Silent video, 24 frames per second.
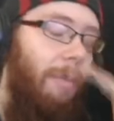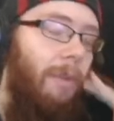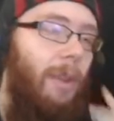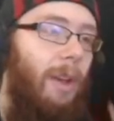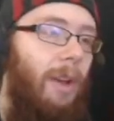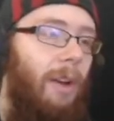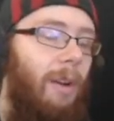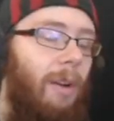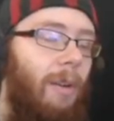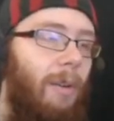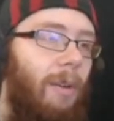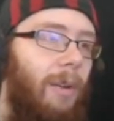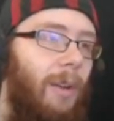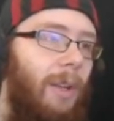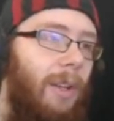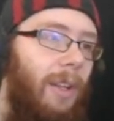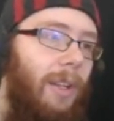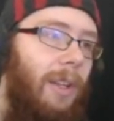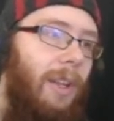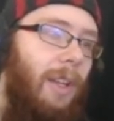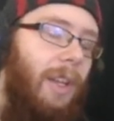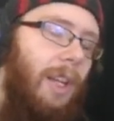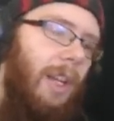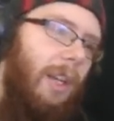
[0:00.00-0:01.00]
though.
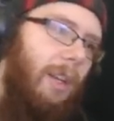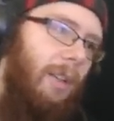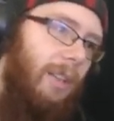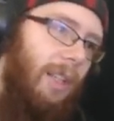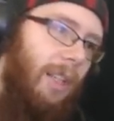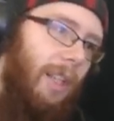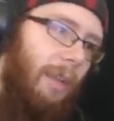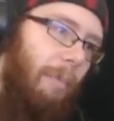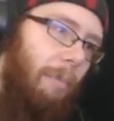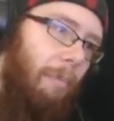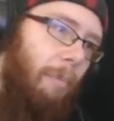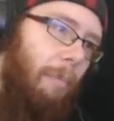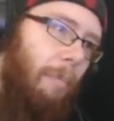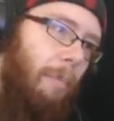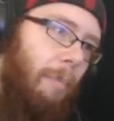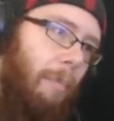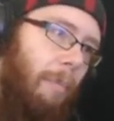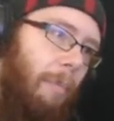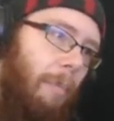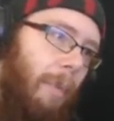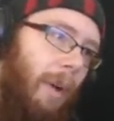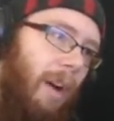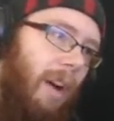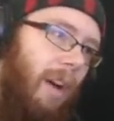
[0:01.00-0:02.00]
Kind of looks like a
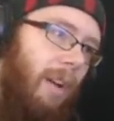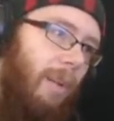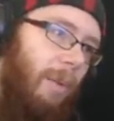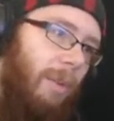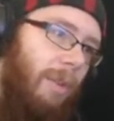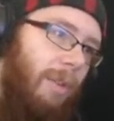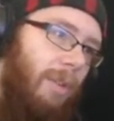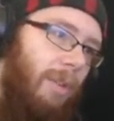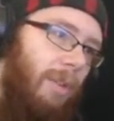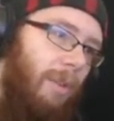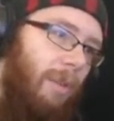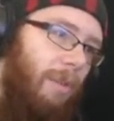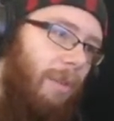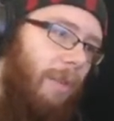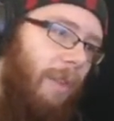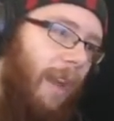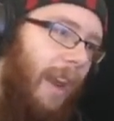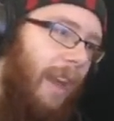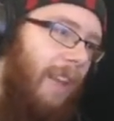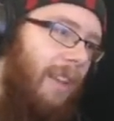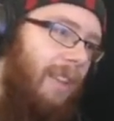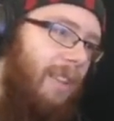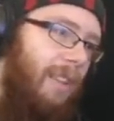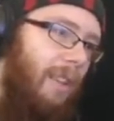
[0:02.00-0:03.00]
bug with 2
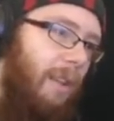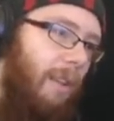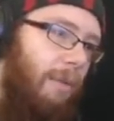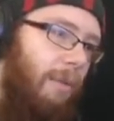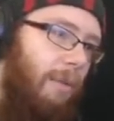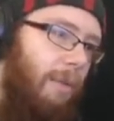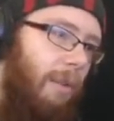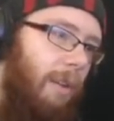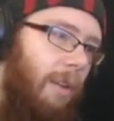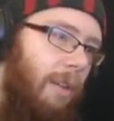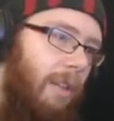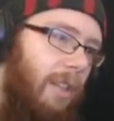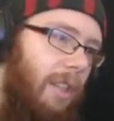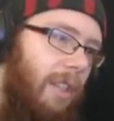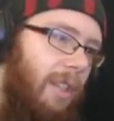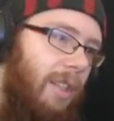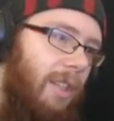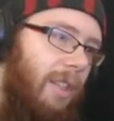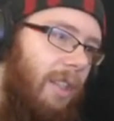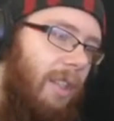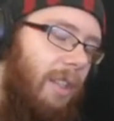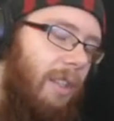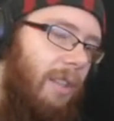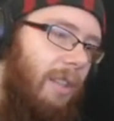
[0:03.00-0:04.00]
fangs in the front, does
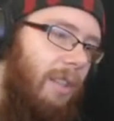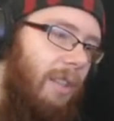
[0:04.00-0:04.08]
it?